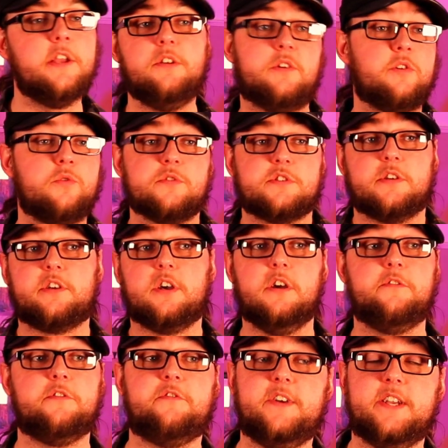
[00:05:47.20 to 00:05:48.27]
You can also go
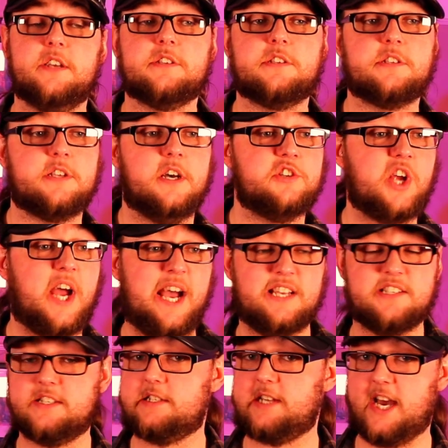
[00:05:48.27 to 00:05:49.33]
for things such
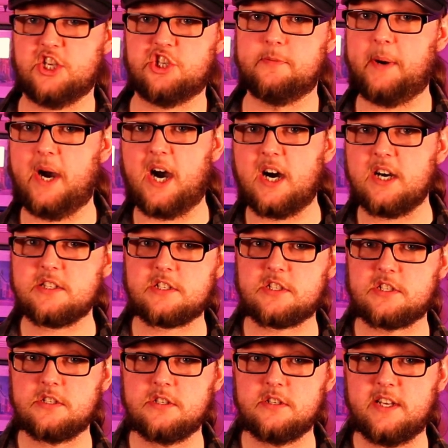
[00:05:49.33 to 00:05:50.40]
as detached
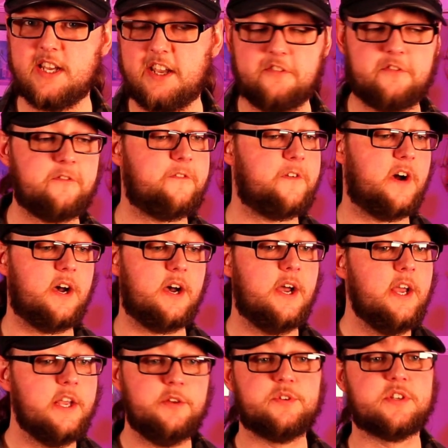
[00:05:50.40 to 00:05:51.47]
parts. If
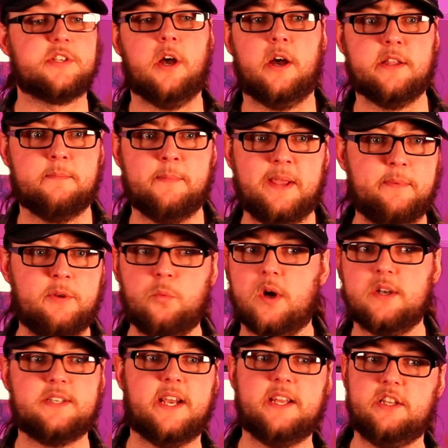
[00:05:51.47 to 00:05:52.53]
you decide maybe
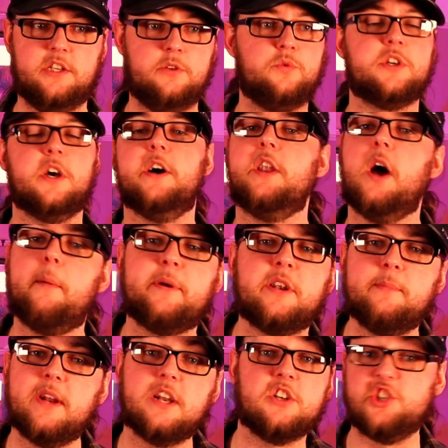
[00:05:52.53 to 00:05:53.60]
one day that you turn up in
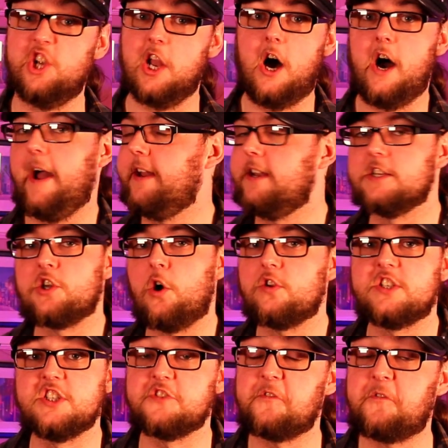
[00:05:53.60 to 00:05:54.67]
the middle of July and it's
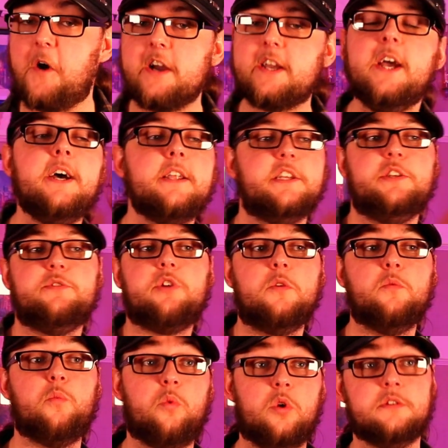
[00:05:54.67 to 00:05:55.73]
hot as fuck, that you
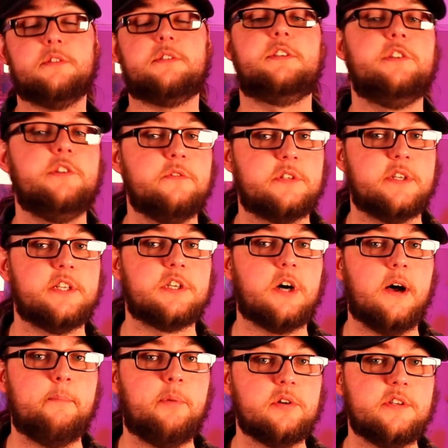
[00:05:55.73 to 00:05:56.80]
don't want to use the
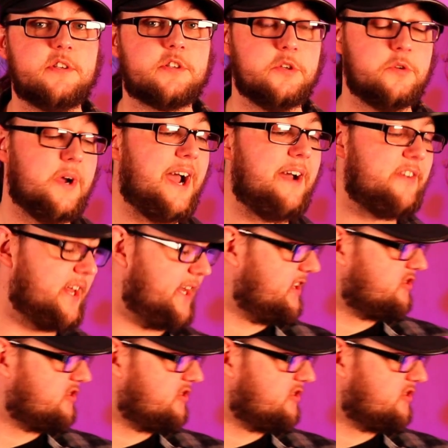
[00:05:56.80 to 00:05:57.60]
entire bodysuit, having an